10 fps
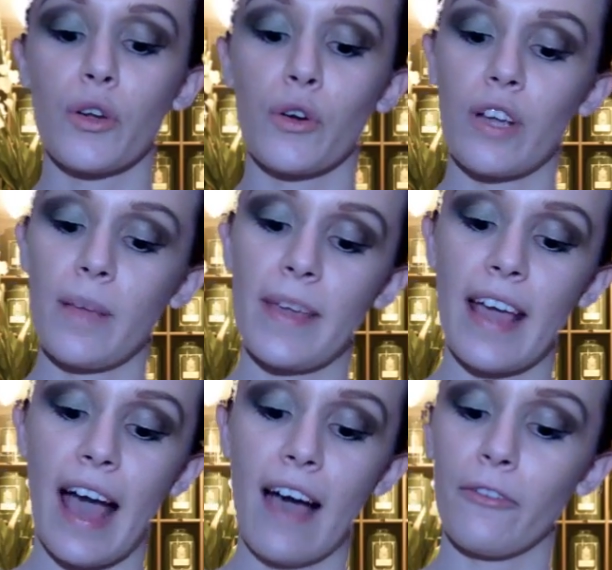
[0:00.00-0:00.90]

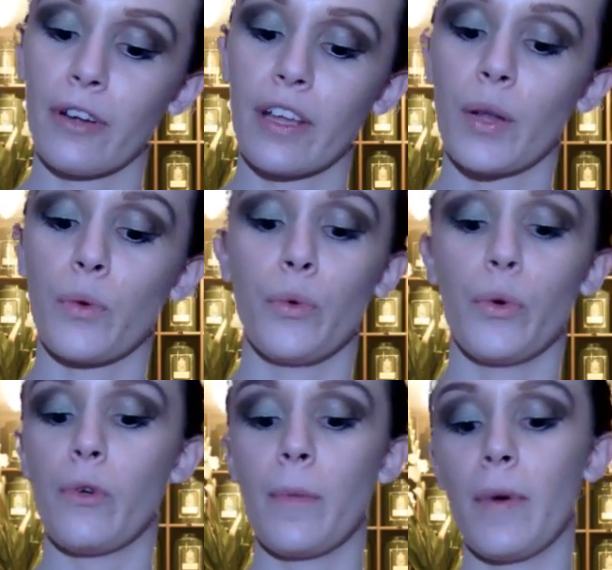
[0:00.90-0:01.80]
creamy African
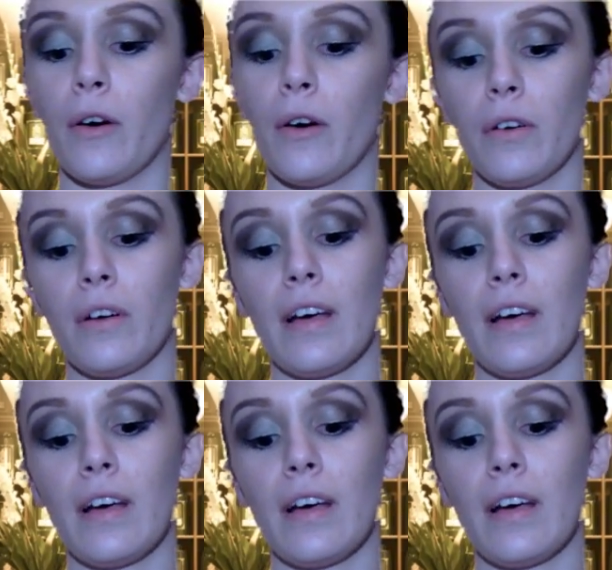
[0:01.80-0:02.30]
rooibos